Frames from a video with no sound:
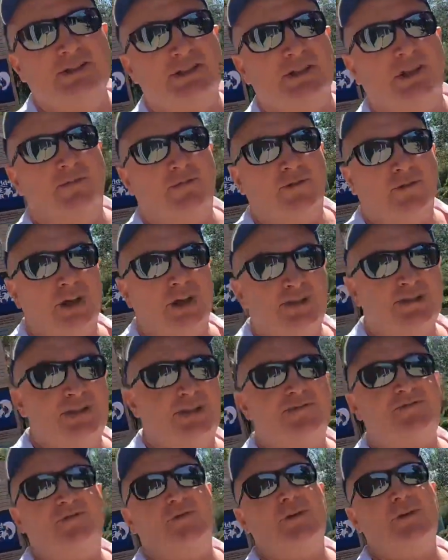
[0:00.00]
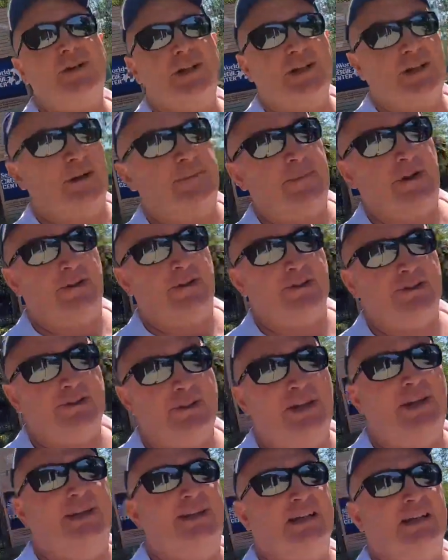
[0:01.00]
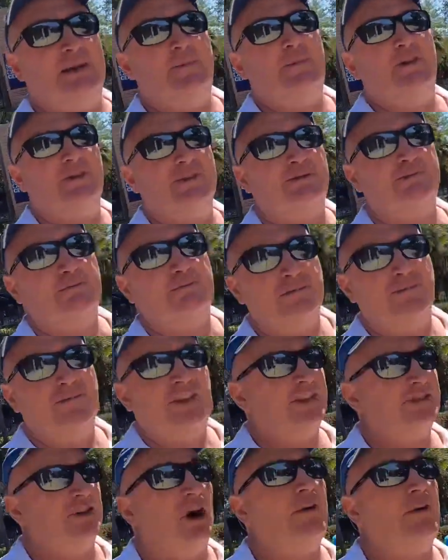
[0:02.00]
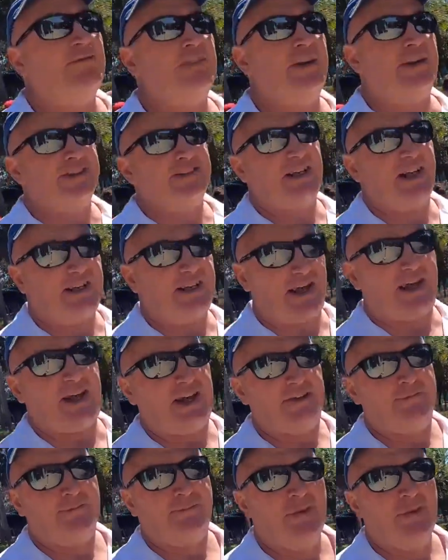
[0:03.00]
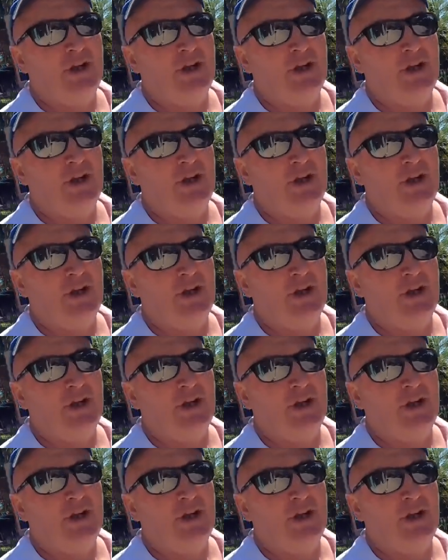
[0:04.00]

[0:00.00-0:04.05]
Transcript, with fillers: So for us, it's free to come here. So I like to come here as, as often as I can.